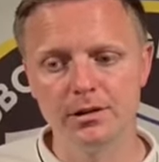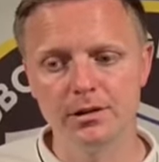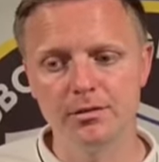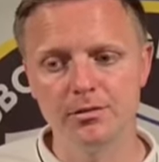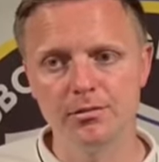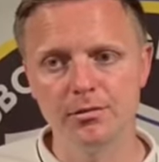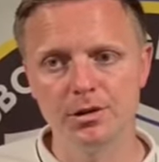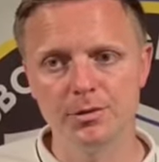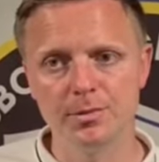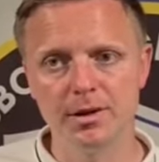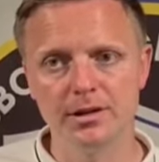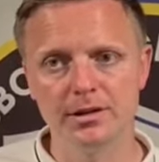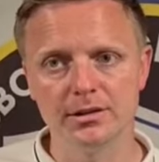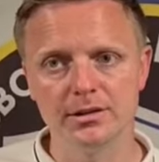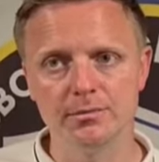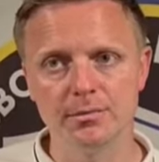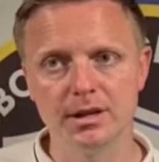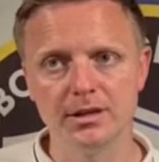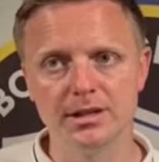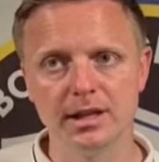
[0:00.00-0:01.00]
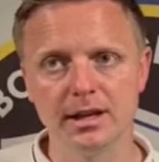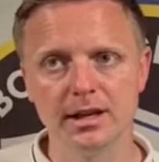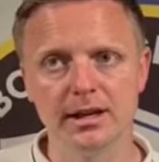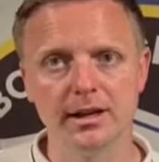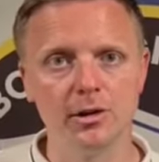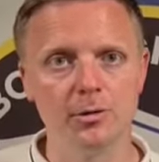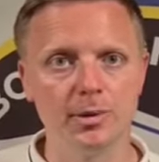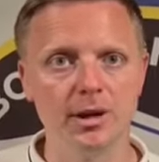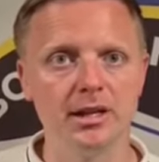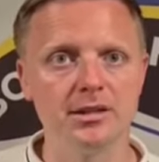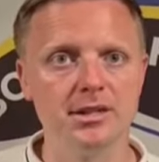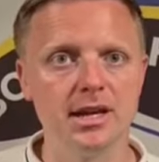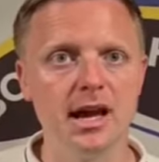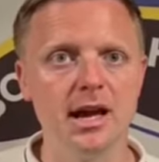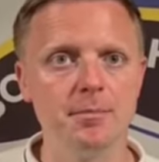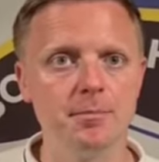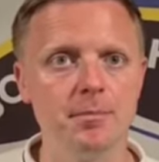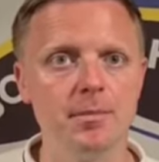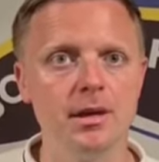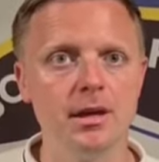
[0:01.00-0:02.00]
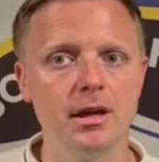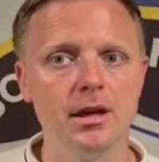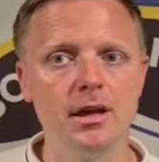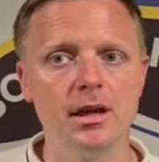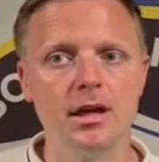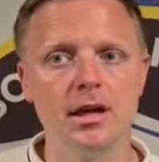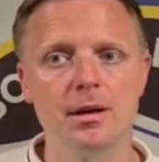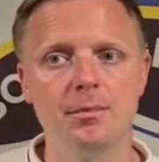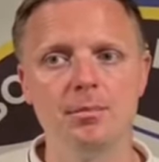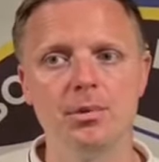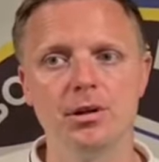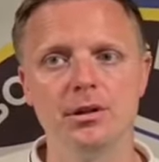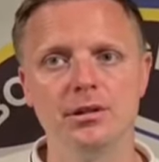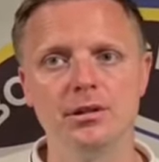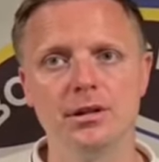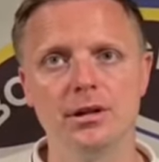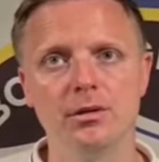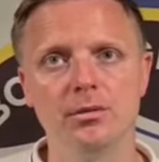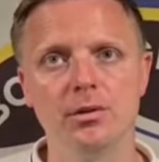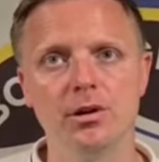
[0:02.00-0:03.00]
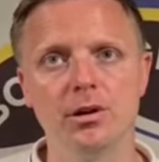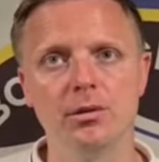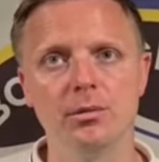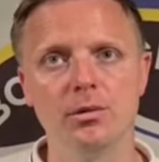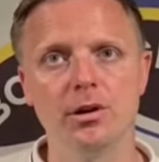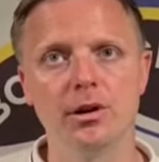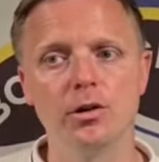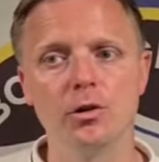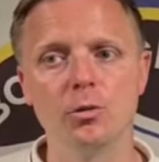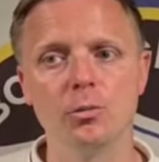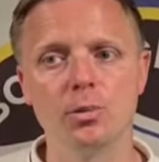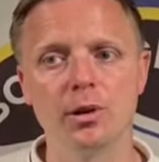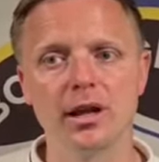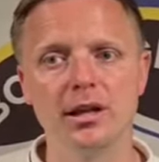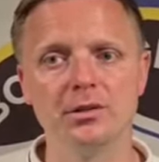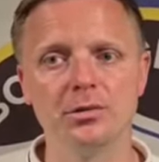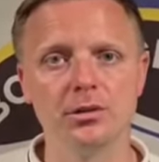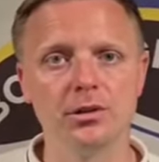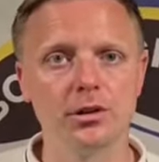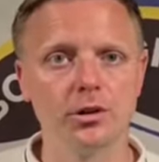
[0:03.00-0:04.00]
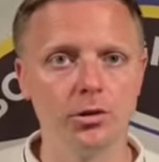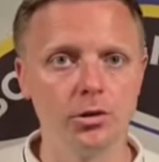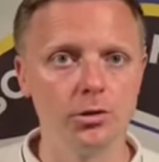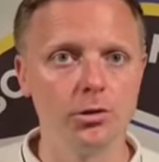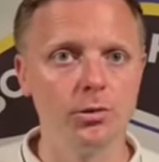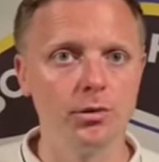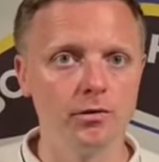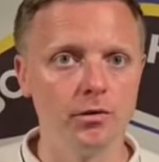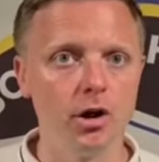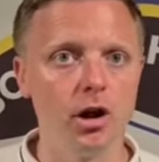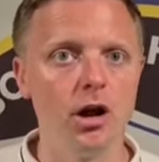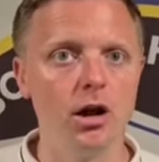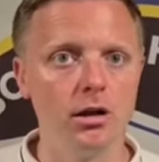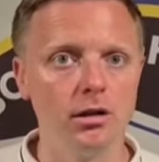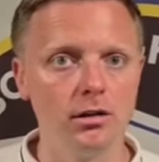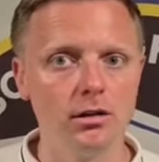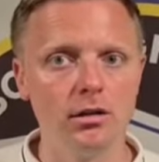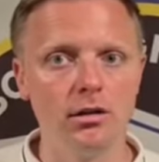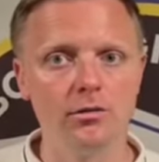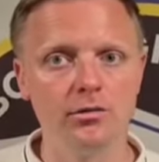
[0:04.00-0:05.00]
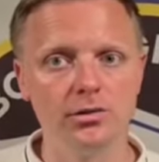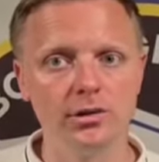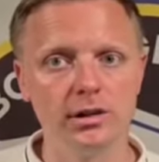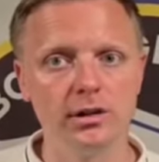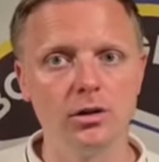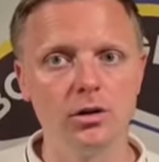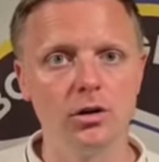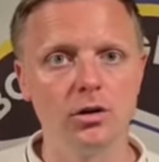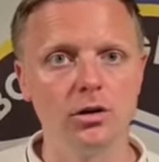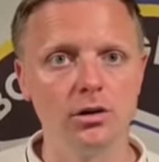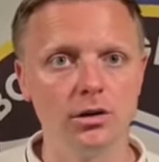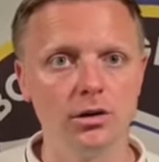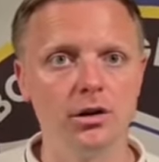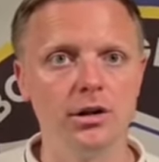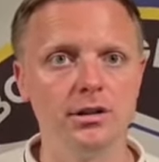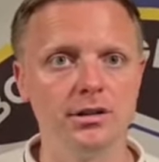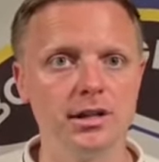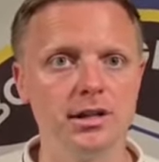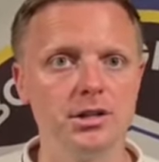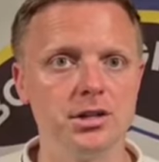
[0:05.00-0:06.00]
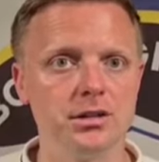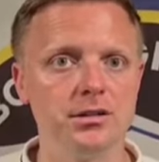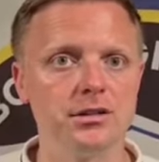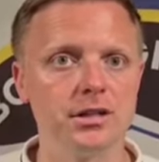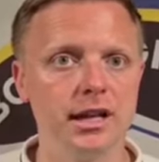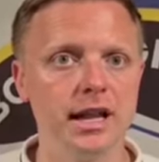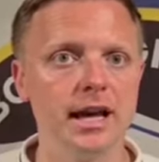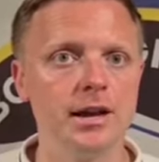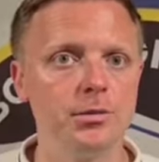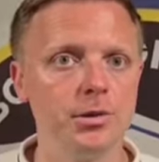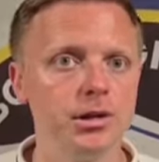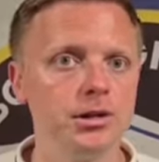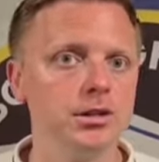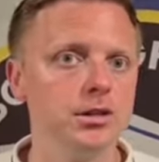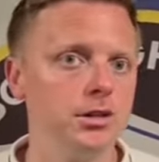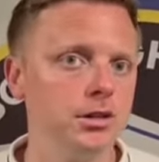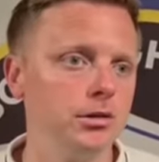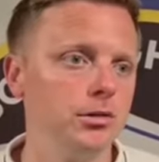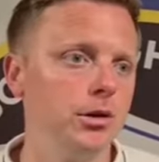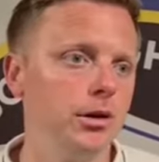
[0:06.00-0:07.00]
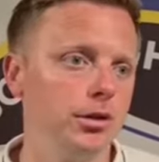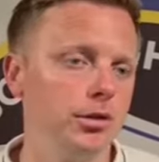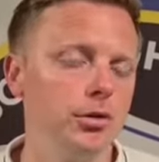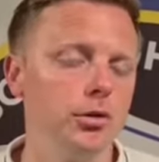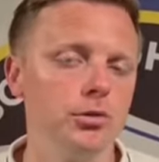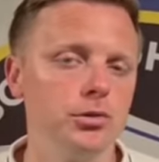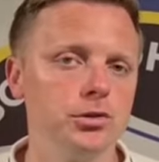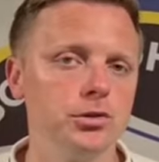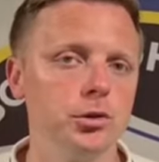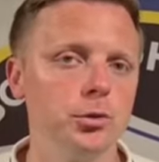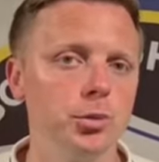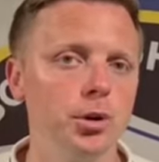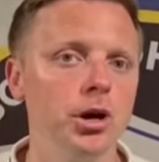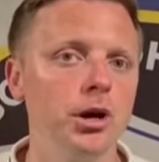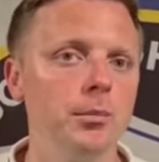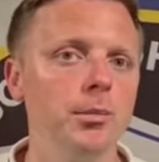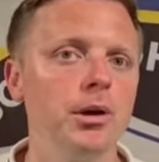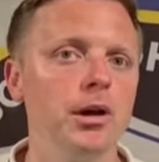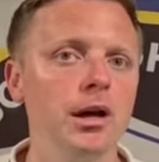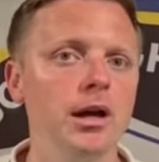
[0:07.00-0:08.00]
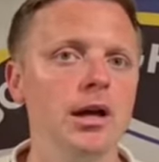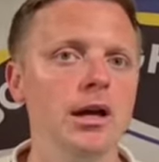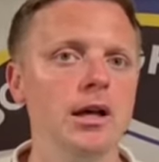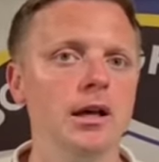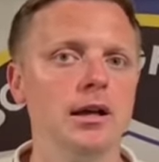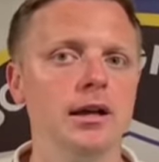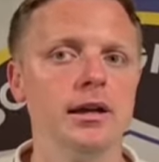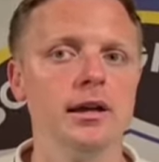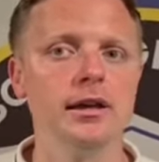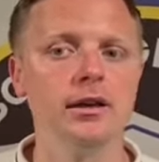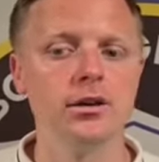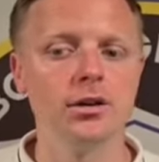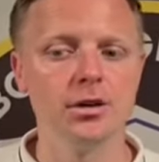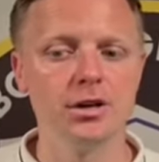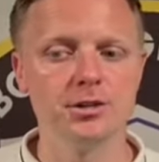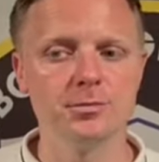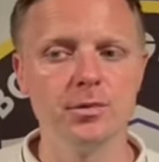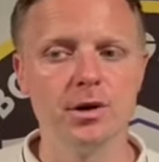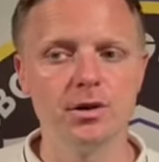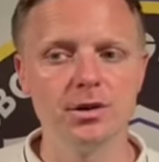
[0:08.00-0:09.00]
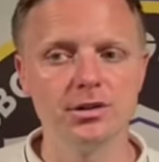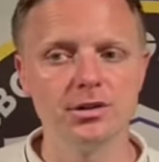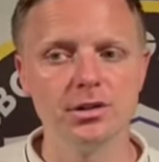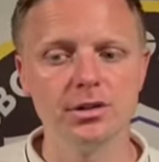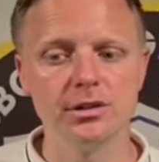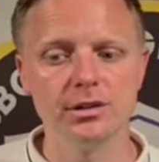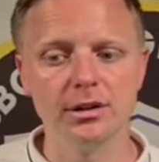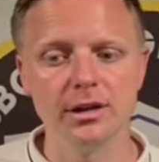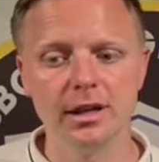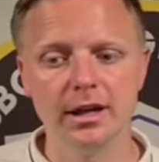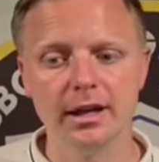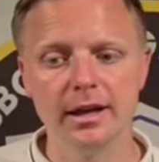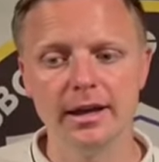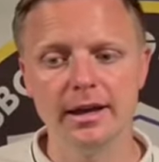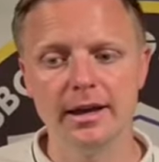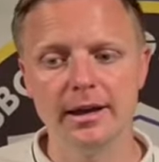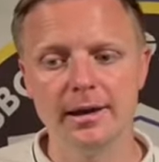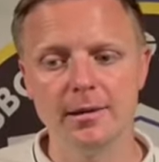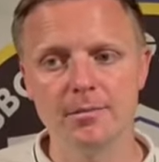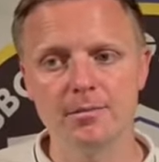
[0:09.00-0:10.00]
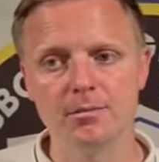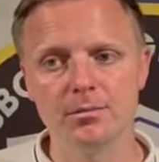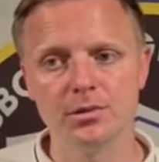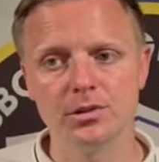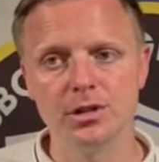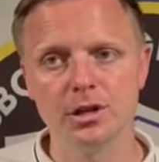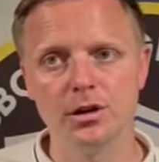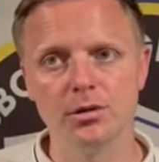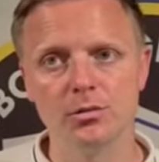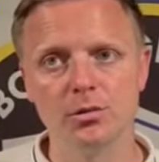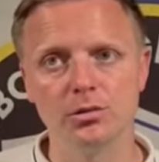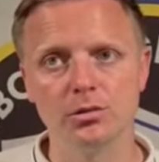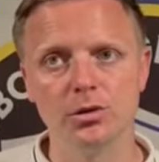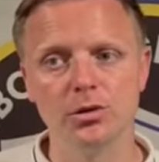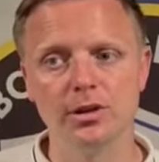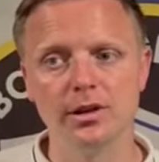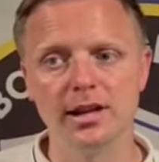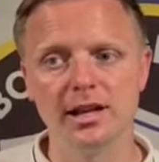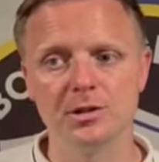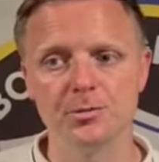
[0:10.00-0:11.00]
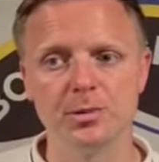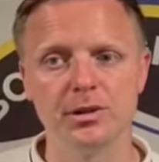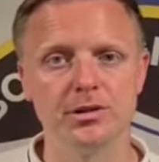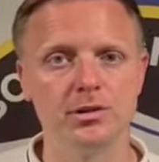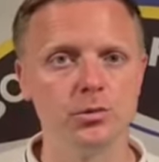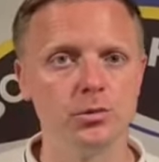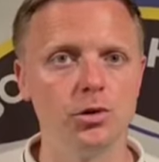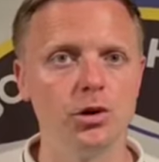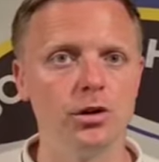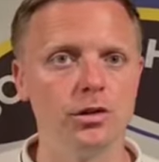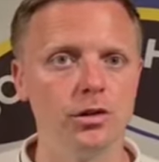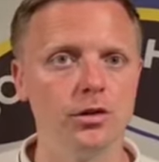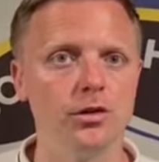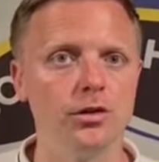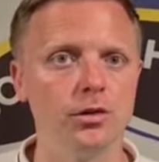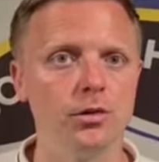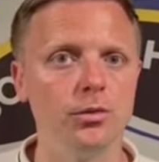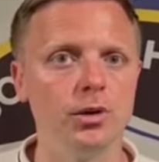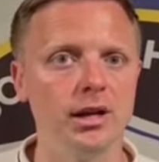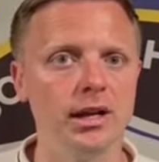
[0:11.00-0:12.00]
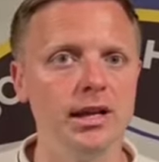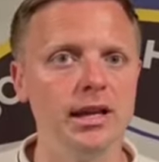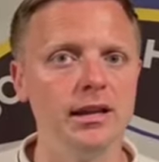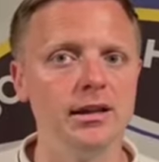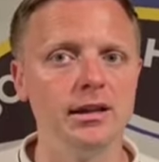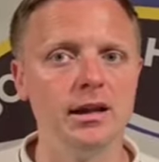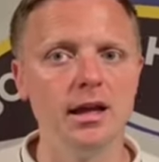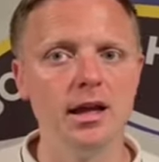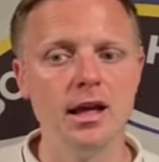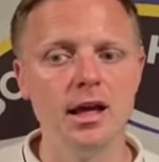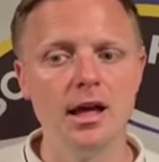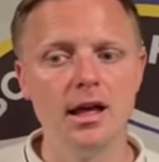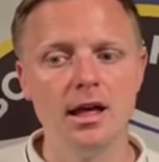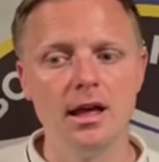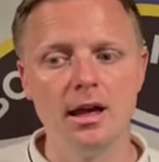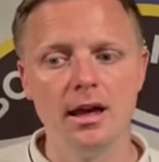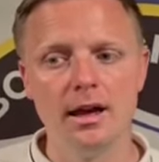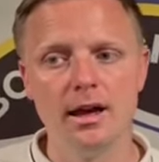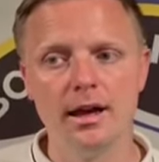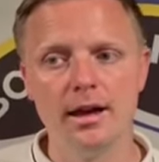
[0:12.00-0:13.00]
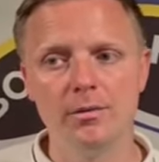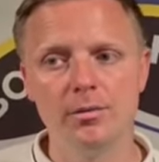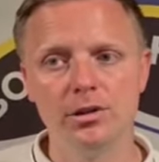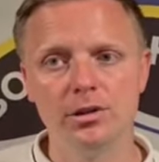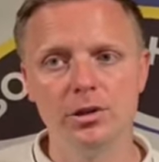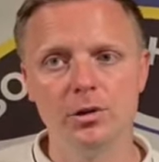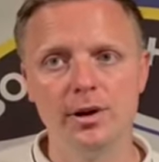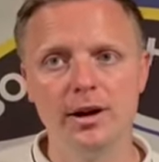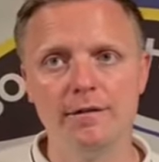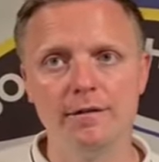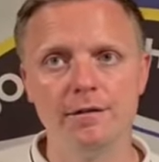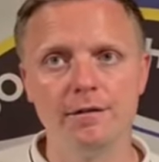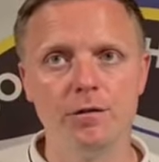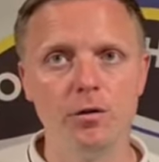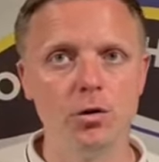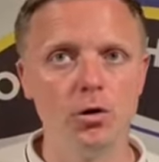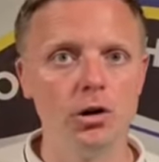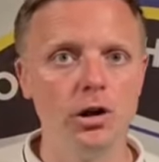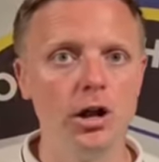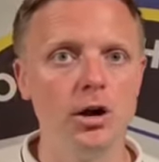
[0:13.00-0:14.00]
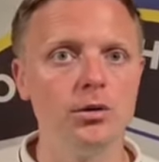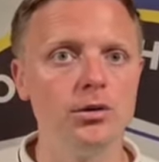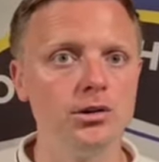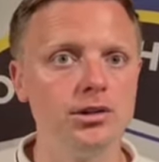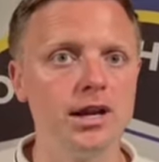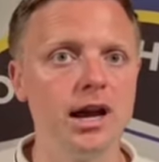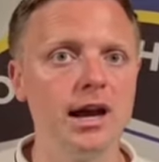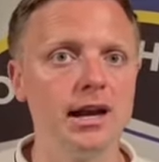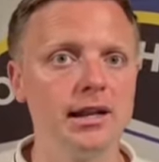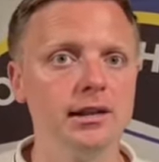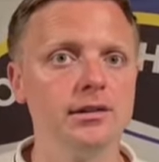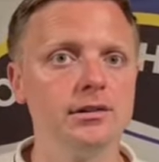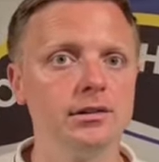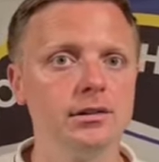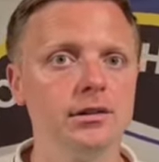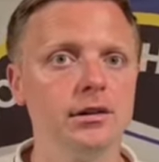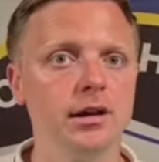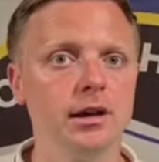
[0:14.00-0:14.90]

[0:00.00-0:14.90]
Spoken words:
which may take a little bit of time, but we're in a good place with the group that we've got. Obviously, an addition today, which I thought was superb, in Curtis Morrison. So we'll do the last bits of work that we need. We do have four loan signings